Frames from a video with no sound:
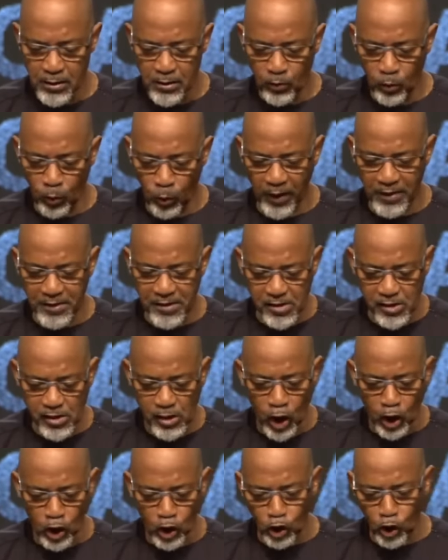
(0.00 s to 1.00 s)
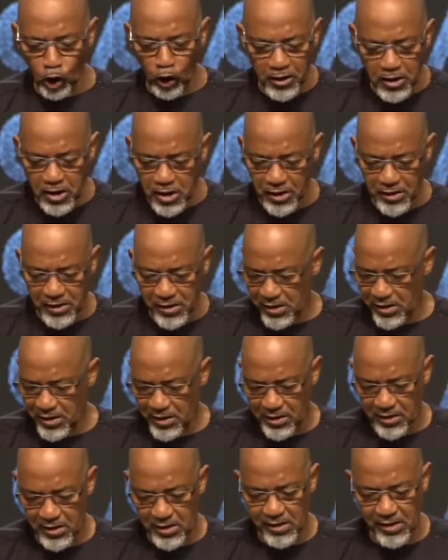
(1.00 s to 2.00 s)
one's
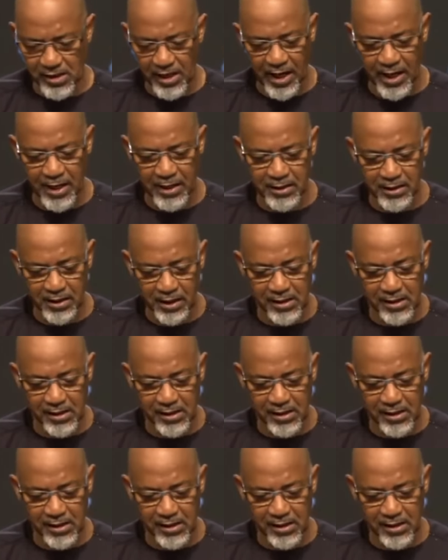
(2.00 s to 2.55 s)
consciousness and